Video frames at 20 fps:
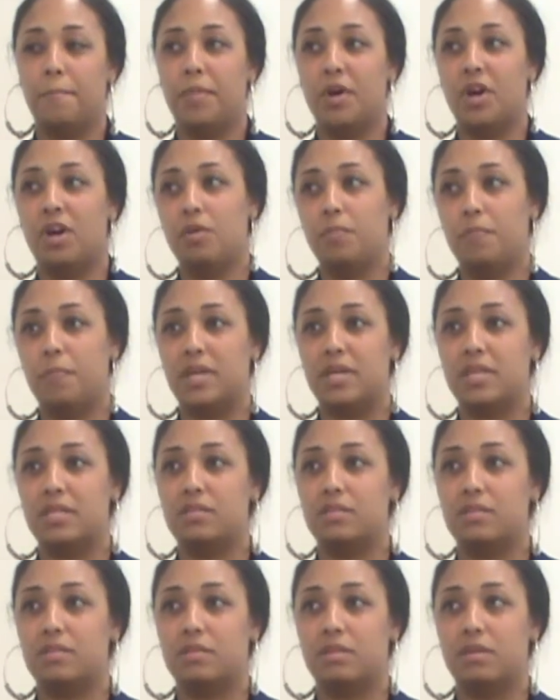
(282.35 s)

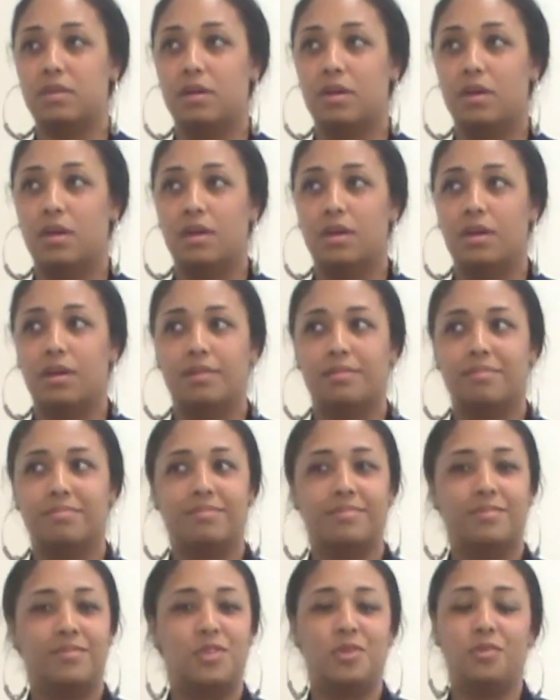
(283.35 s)
Purpose.
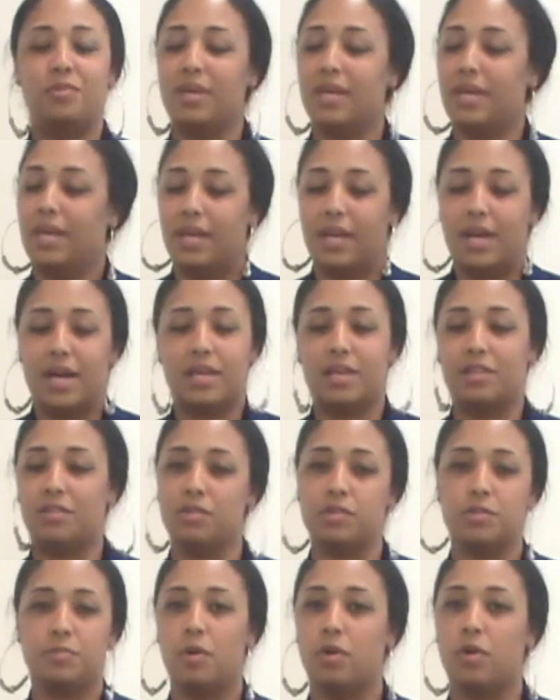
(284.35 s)
You cannot get
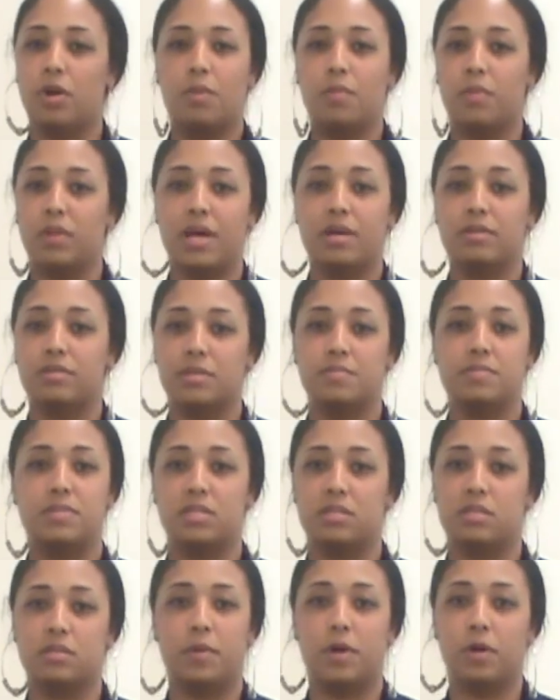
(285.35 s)
through this program without some
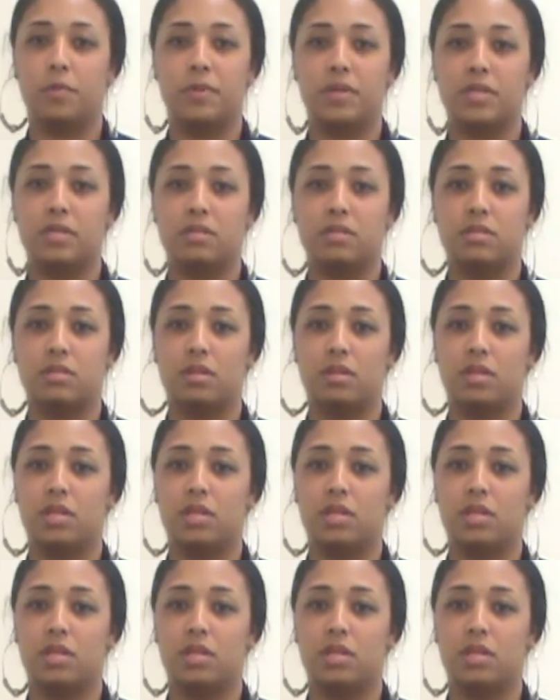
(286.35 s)
sense of purpose.